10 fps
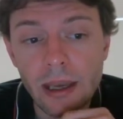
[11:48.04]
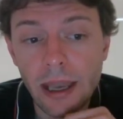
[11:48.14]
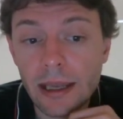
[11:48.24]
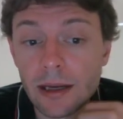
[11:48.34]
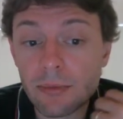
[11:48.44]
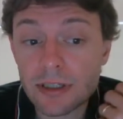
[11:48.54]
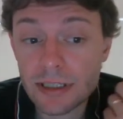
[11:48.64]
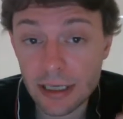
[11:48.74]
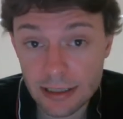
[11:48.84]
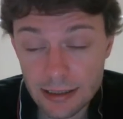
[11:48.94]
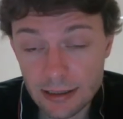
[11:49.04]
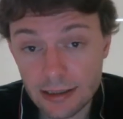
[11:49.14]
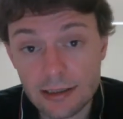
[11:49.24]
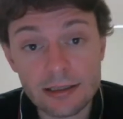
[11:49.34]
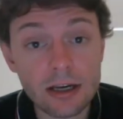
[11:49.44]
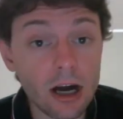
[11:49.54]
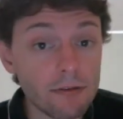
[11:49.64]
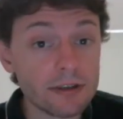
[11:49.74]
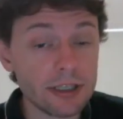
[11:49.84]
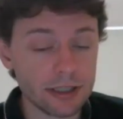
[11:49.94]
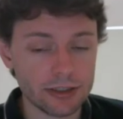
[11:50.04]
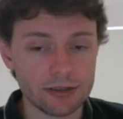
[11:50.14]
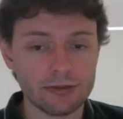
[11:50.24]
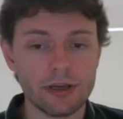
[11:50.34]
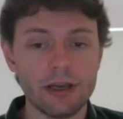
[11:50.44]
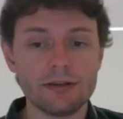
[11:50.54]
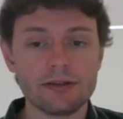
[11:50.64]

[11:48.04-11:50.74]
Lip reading: And number 6, this is a conversation, okay?